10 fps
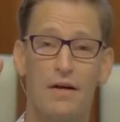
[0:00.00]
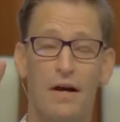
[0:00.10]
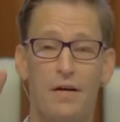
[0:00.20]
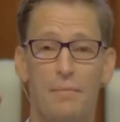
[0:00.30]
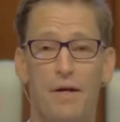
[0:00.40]

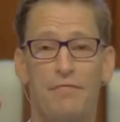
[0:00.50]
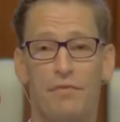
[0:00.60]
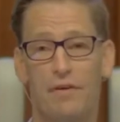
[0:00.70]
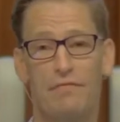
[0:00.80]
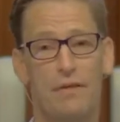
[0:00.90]
on my
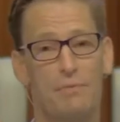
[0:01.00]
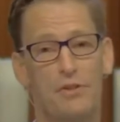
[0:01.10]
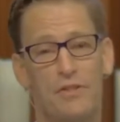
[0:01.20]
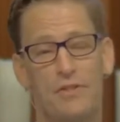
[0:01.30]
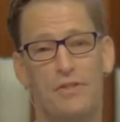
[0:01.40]
front flip
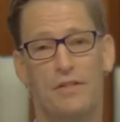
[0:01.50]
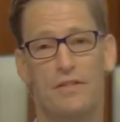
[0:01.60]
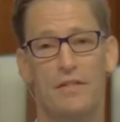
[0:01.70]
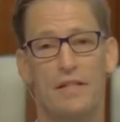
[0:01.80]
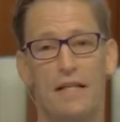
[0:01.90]
just
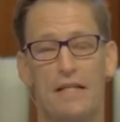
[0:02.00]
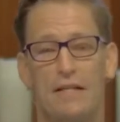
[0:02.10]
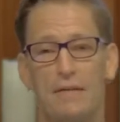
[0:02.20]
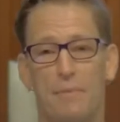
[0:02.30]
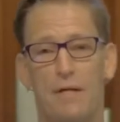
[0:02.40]
because I landed
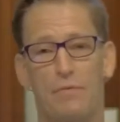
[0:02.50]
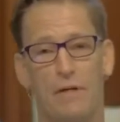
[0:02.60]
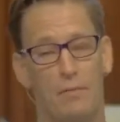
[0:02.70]
on my rear.